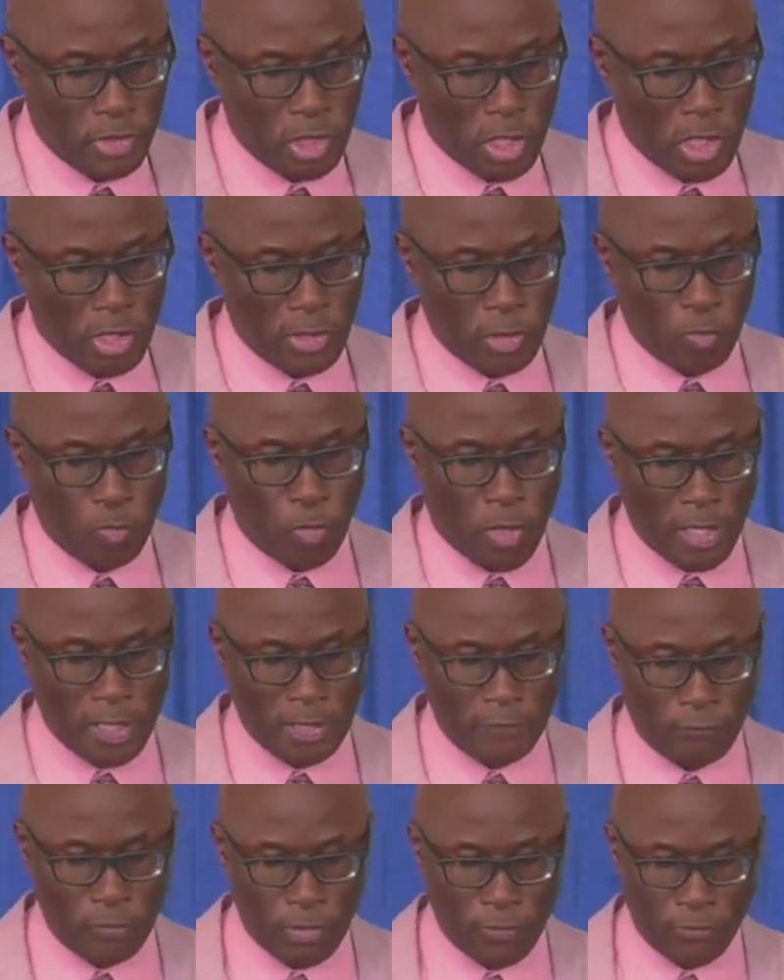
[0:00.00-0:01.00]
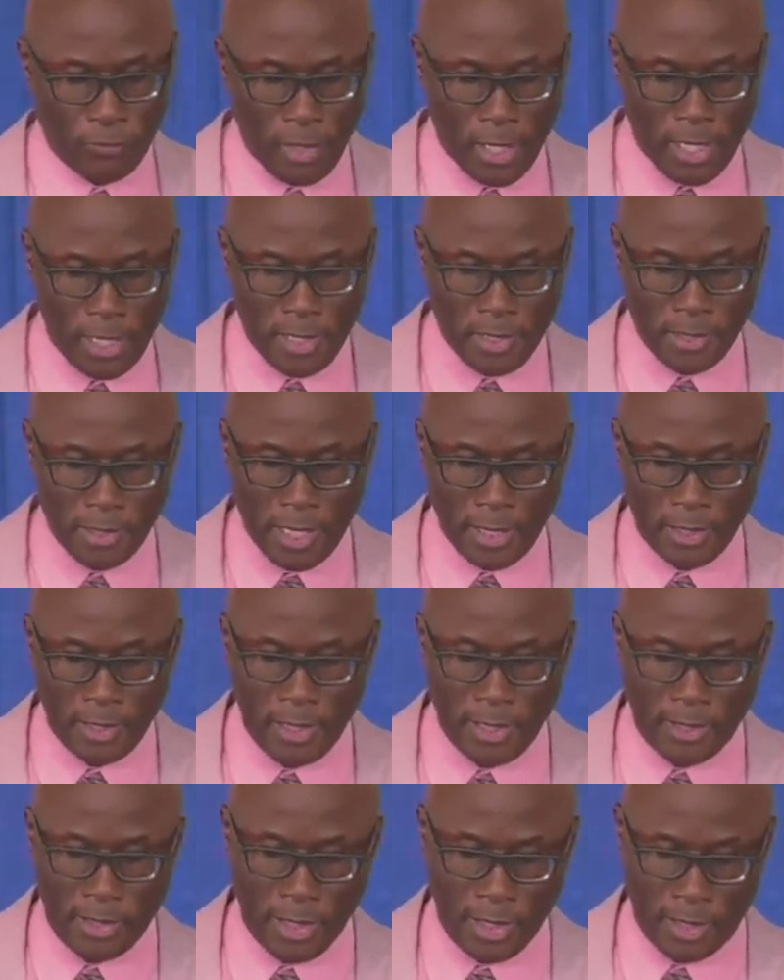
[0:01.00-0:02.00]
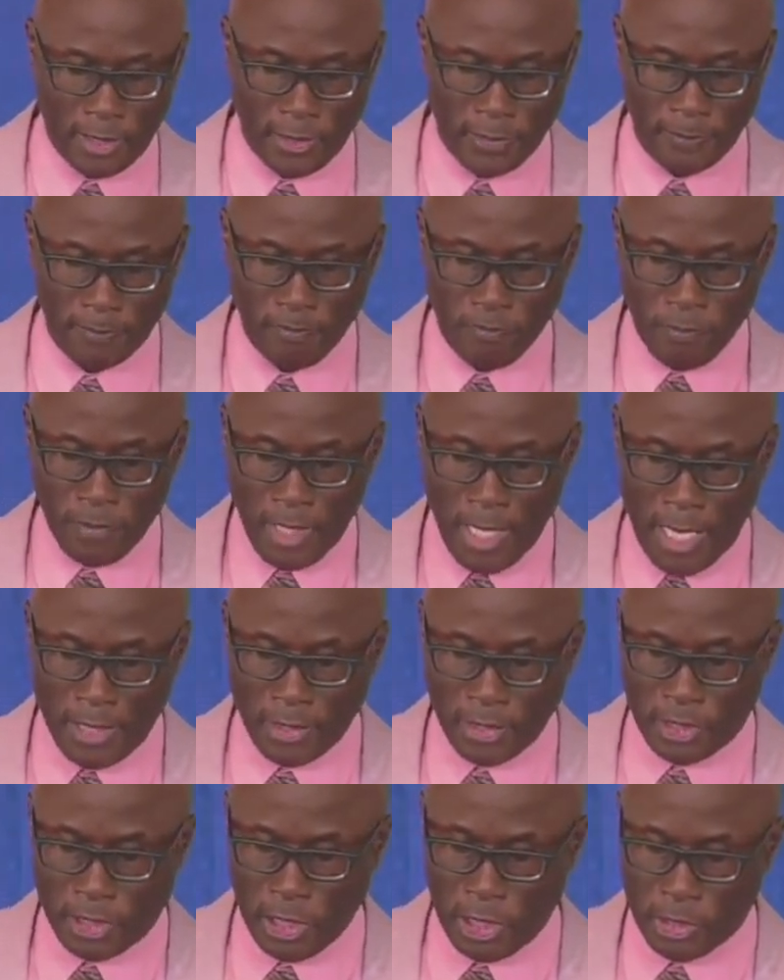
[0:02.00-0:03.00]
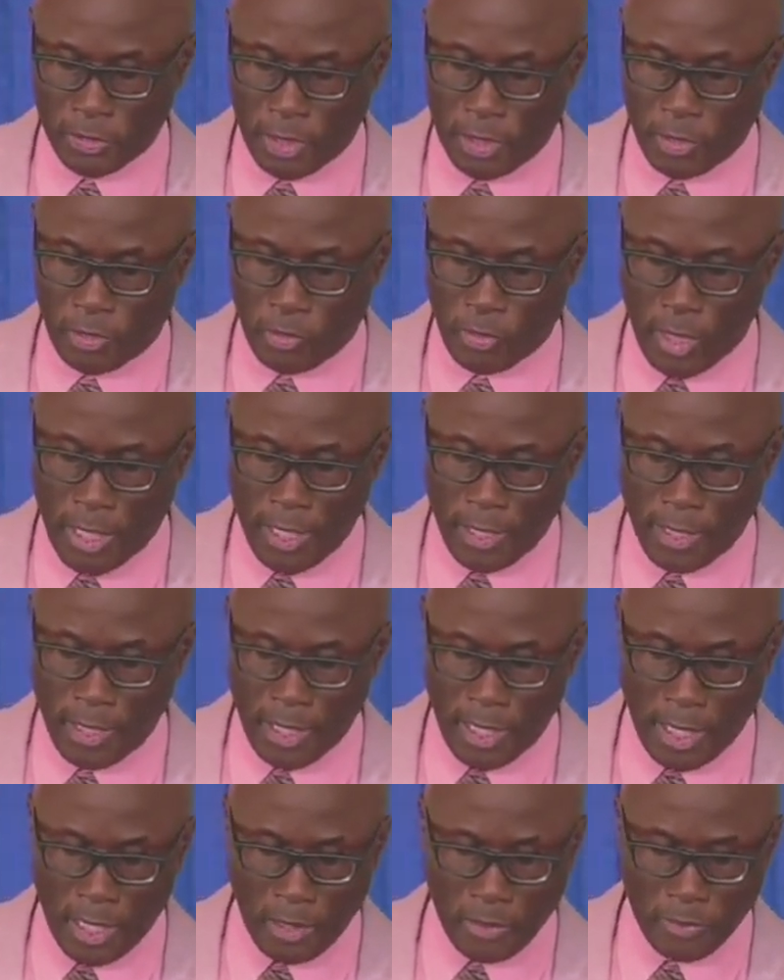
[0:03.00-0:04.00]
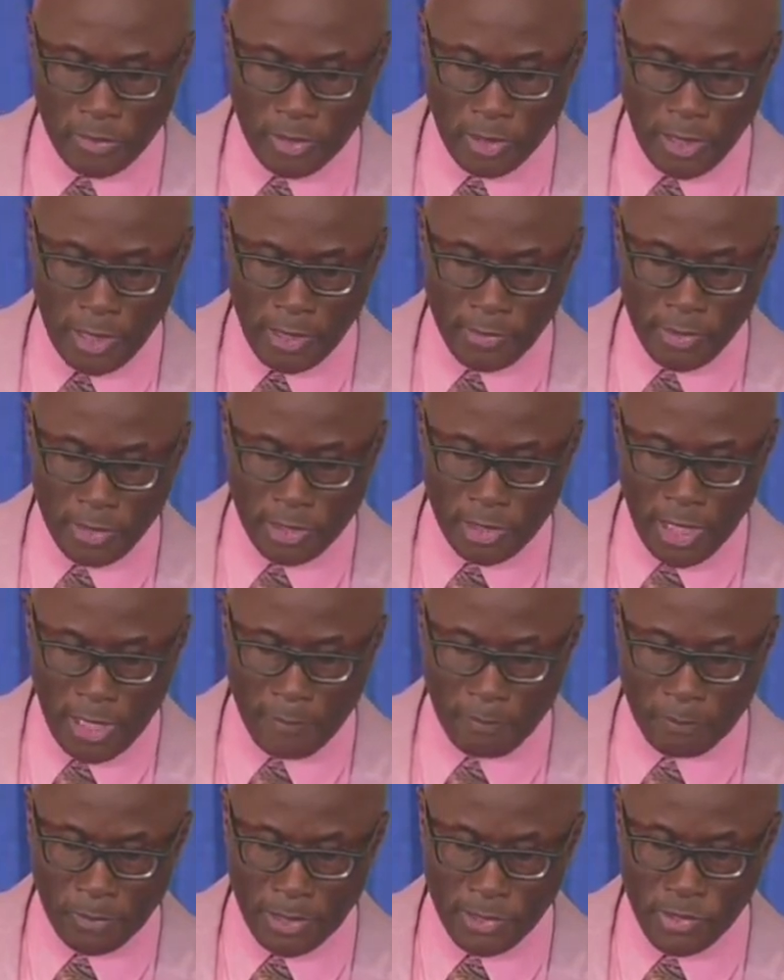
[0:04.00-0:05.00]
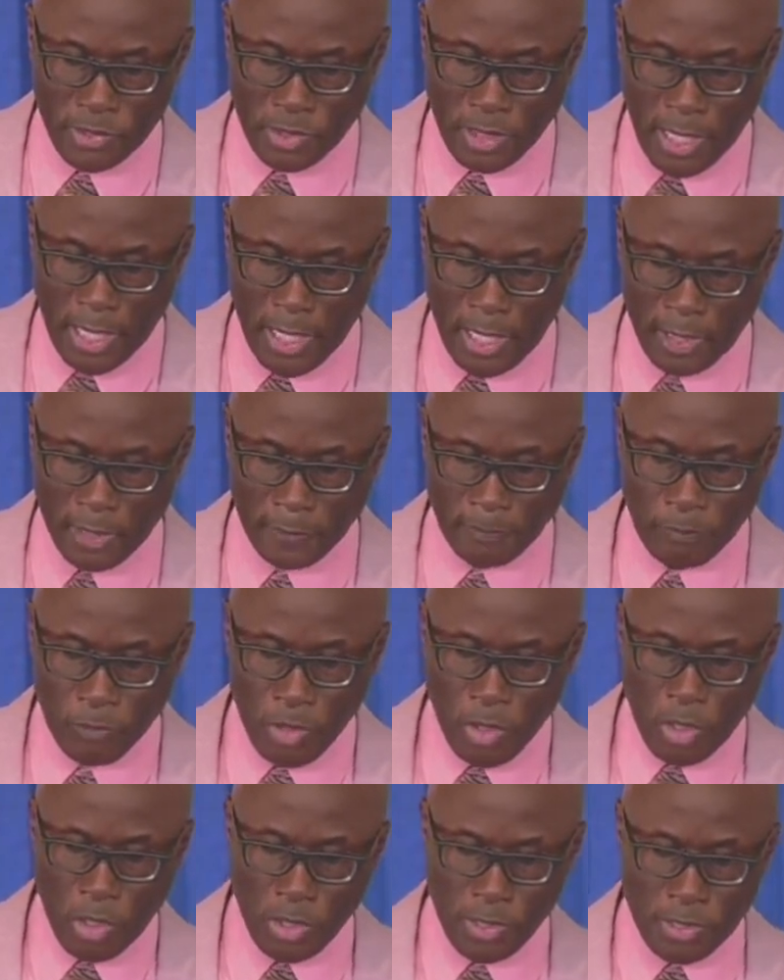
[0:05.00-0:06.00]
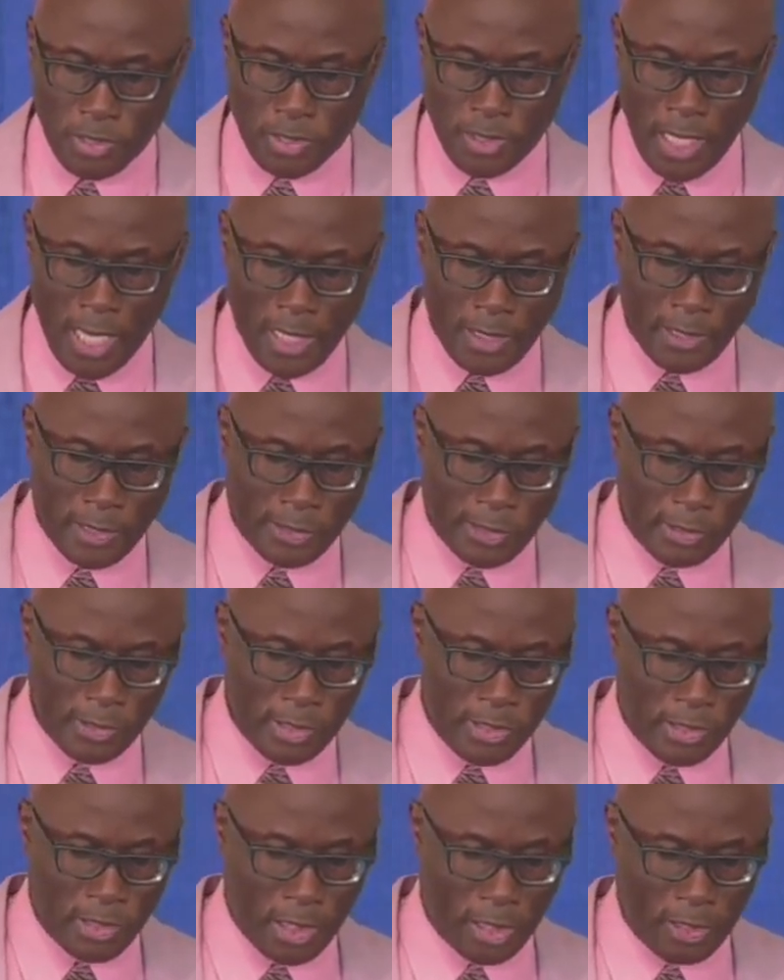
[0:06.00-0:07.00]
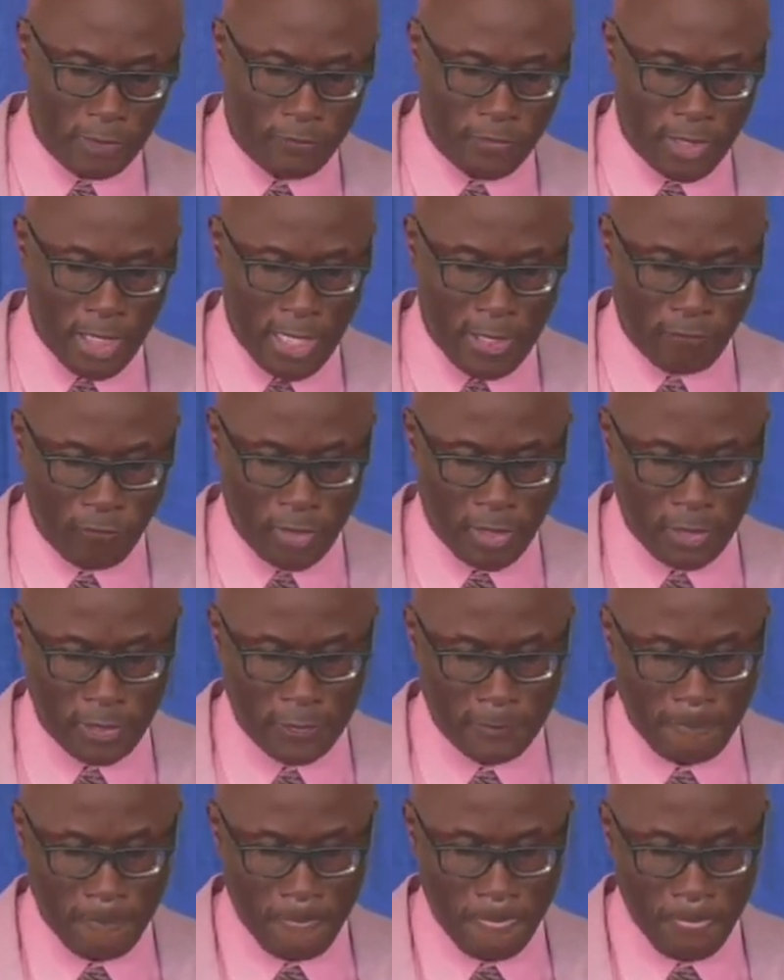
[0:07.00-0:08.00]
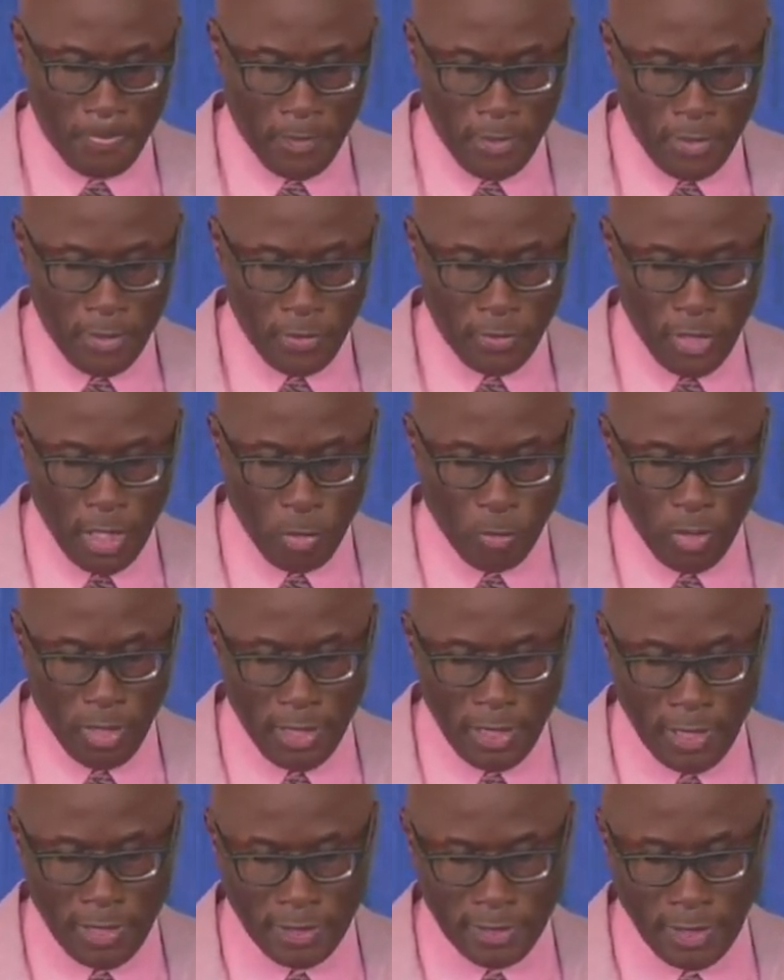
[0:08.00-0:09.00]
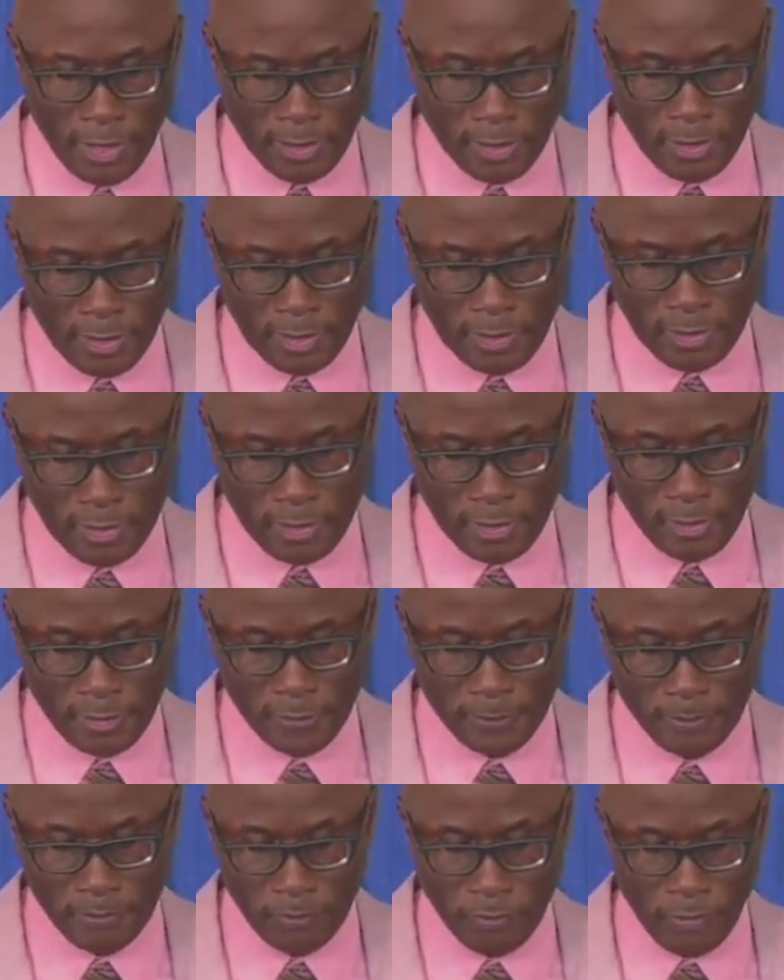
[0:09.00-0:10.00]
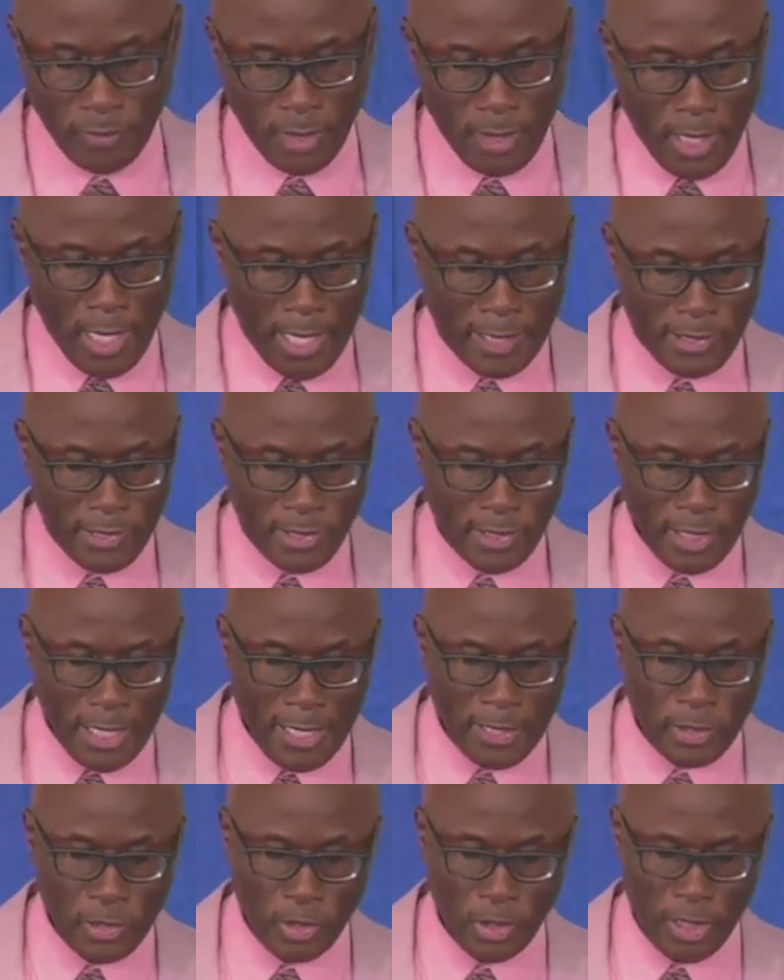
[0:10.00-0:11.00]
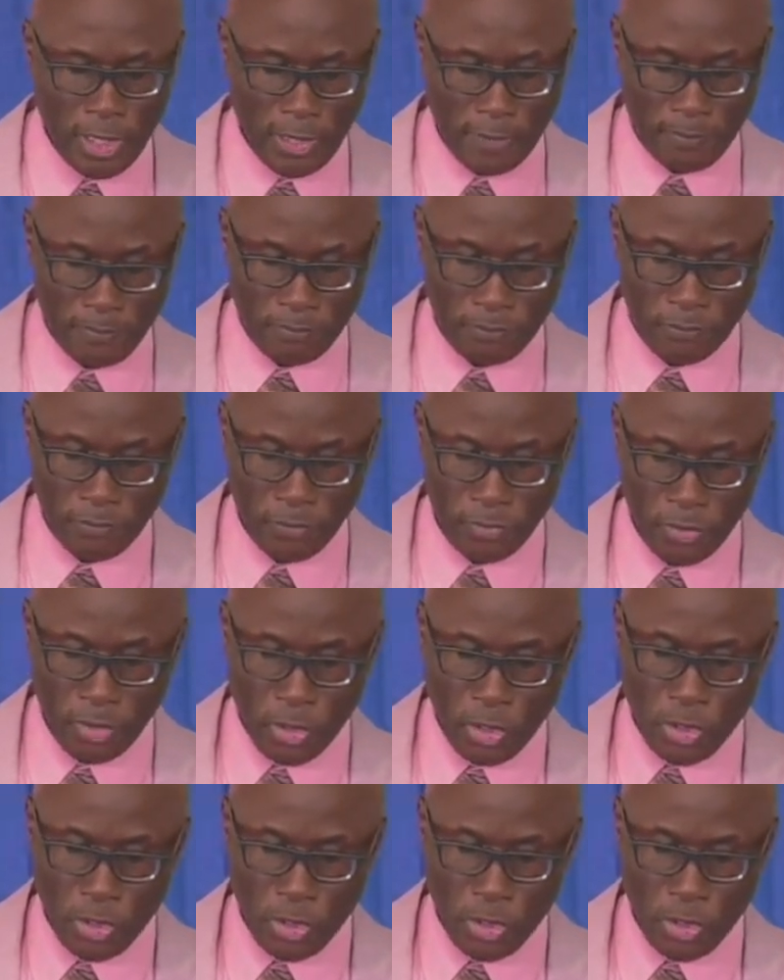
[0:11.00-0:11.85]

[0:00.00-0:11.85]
saw the wonderful things that he did, and the children crying out in the temple and saying, "Hosanna to the Son of David," they were indignant and said to him,